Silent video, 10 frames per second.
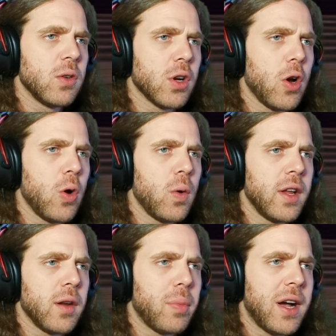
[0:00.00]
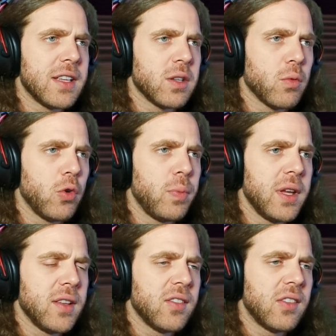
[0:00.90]
go and deposit
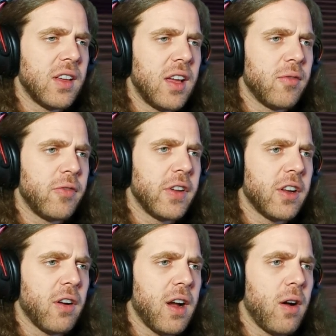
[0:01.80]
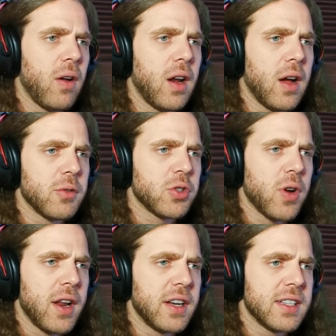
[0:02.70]
rupees and figure out. I was
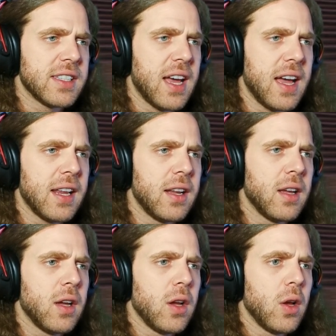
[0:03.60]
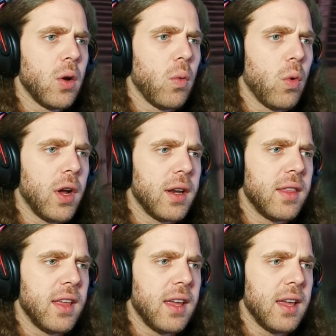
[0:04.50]
trying to decide what
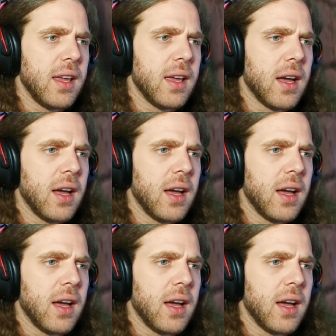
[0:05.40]
the